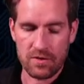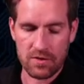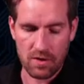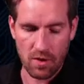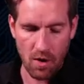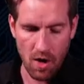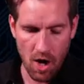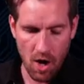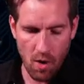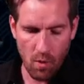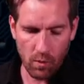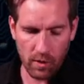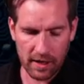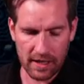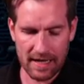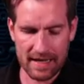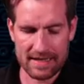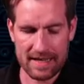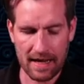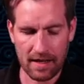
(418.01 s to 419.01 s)
So we're
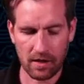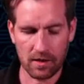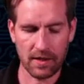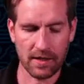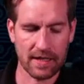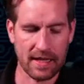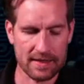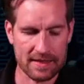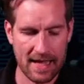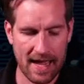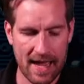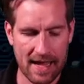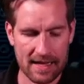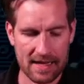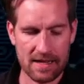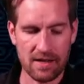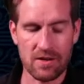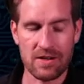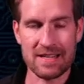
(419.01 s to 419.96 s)
going to take a look at that here in a